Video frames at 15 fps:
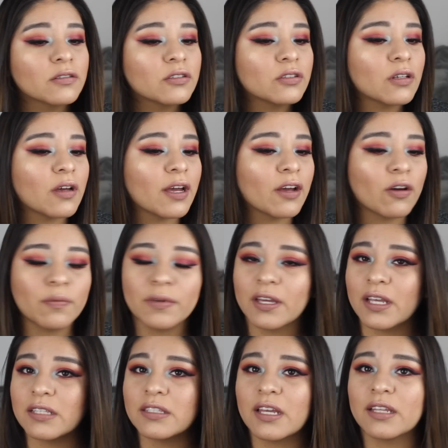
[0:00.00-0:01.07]
So I hope you
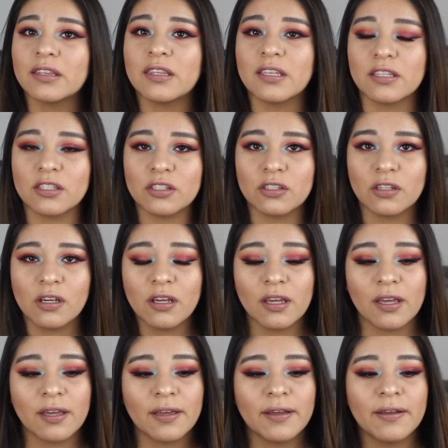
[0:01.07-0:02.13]
guys like this
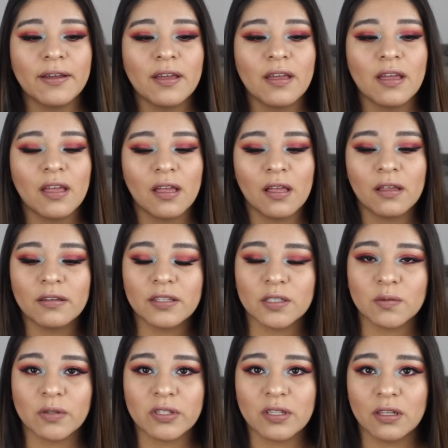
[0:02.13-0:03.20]
look.
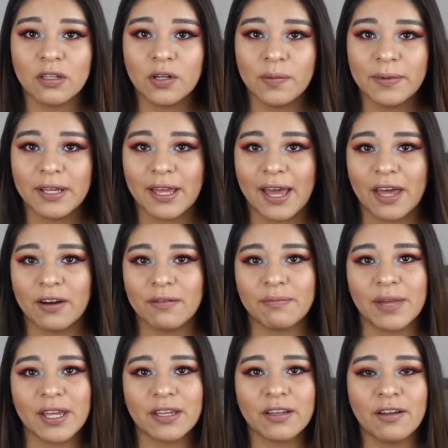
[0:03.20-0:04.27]
This was a little bit out of
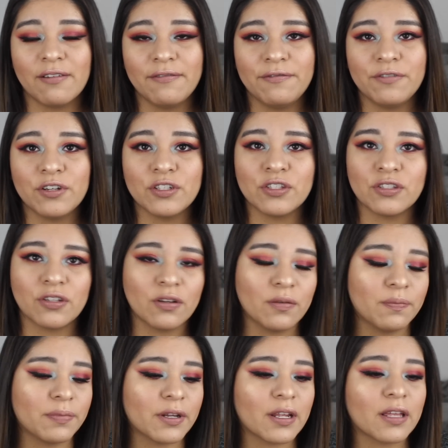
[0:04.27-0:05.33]
my comfort
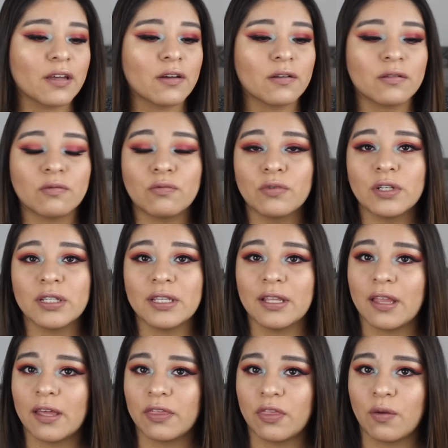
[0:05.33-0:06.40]
zone, but I really
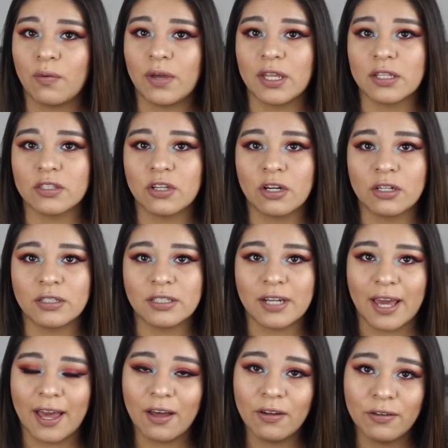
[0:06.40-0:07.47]
like the way it
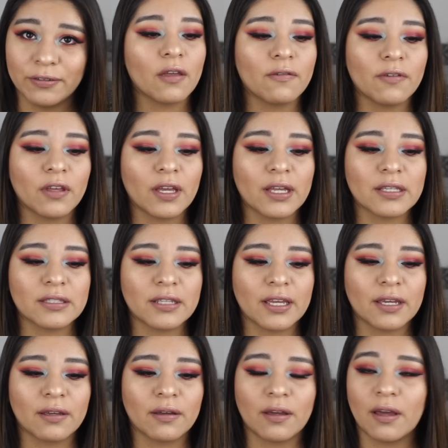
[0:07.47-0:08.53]
turned out. If you guys
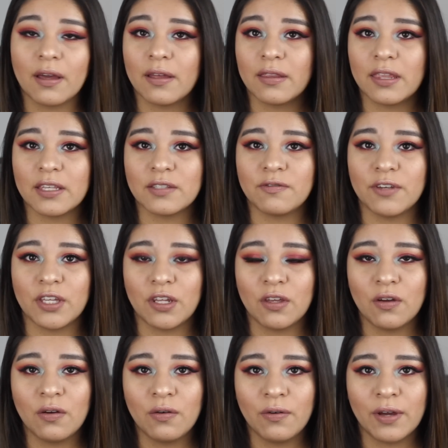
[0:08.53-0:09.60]
like this
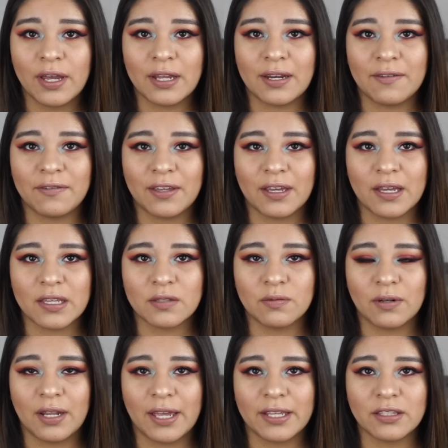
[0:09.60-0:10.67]
video and if you guys
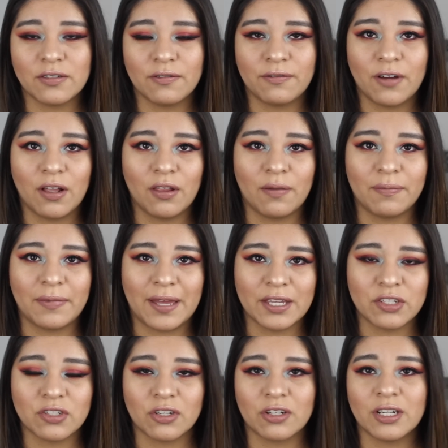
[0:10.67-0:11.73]
would like to follow my
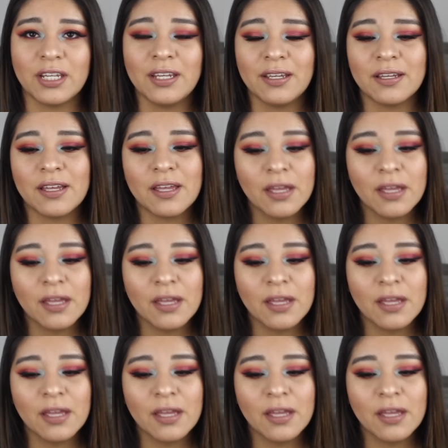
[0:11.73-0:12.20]
journey,